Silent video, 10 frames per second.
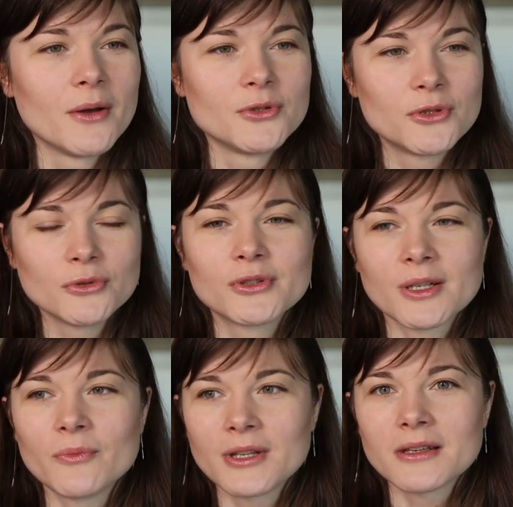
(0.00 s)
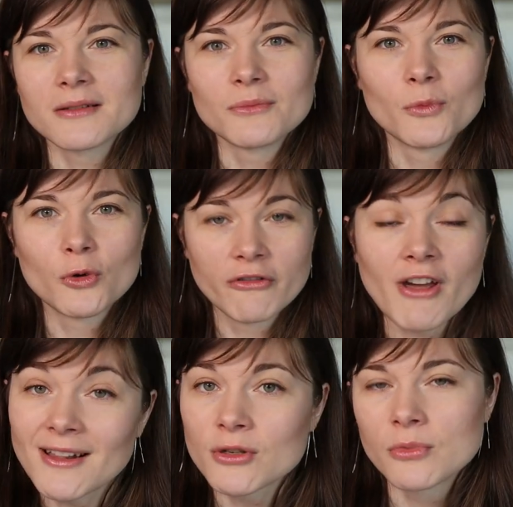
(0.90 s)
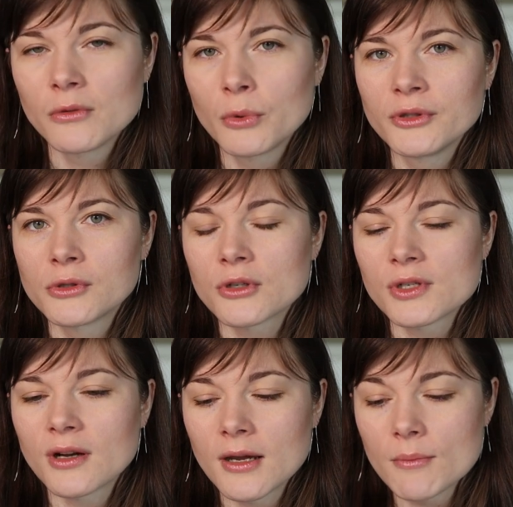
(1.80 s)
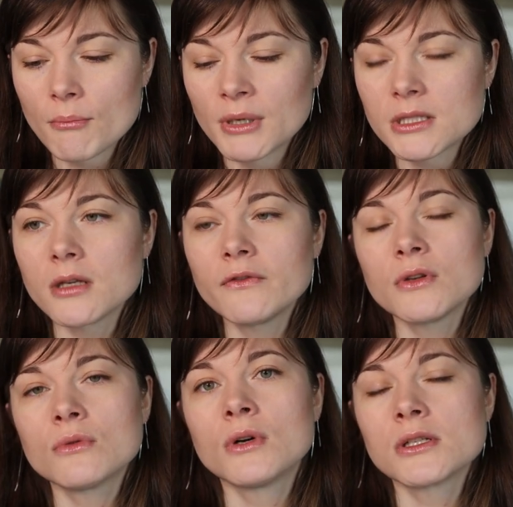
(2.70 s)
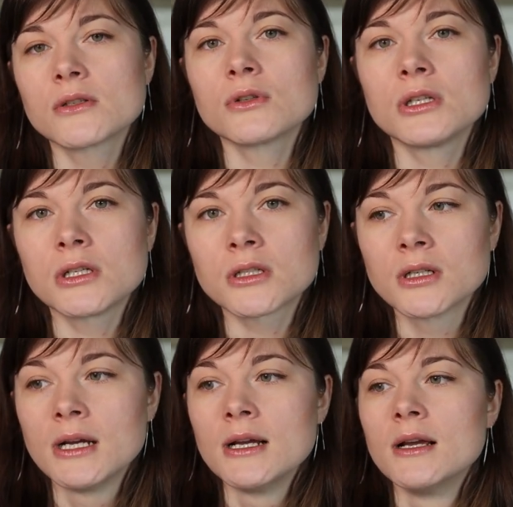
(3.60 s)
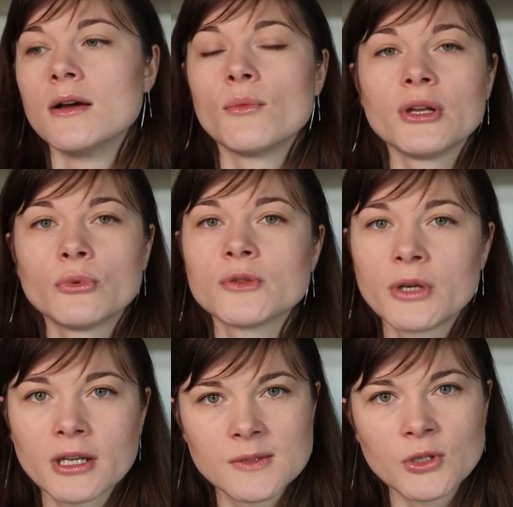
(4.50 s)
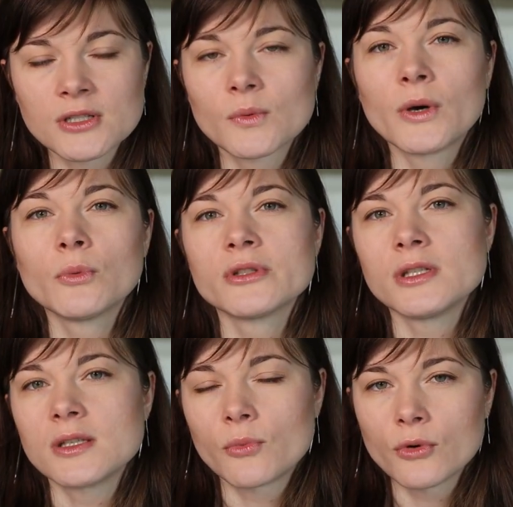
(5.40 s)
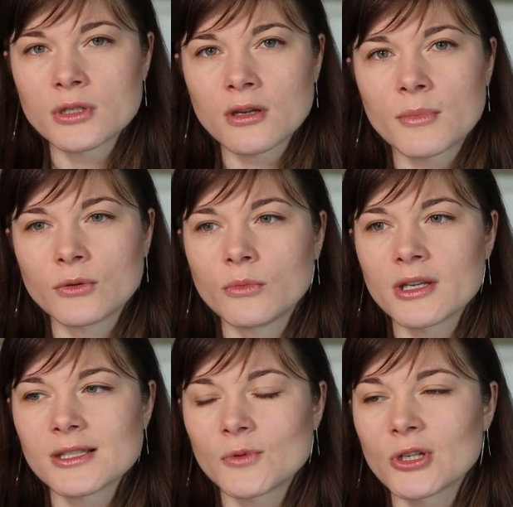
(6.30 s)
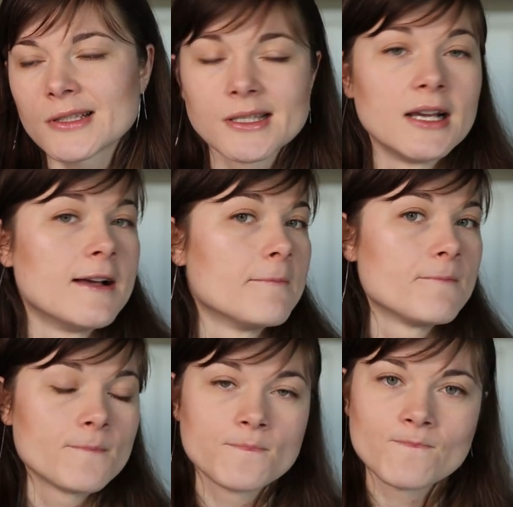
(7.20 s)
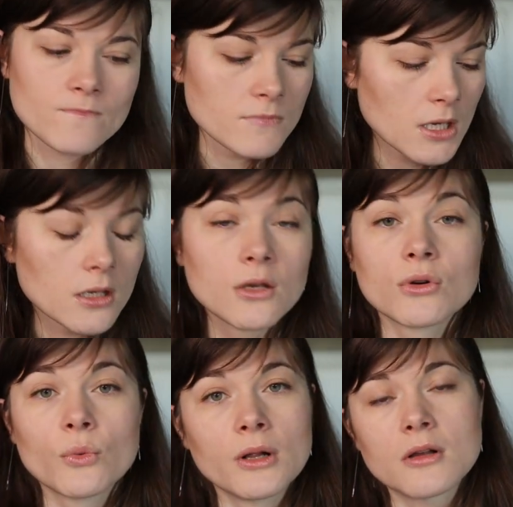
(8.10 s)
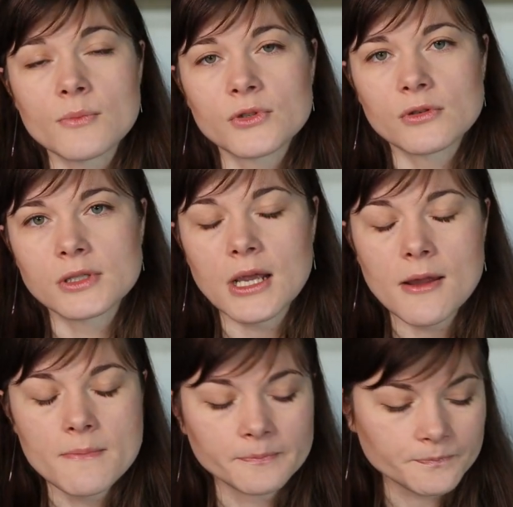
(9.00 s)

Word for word: Do something more valuable with your time. But if you want to hear what was my experience, what was disappointing about my experience, you're welcome to stay.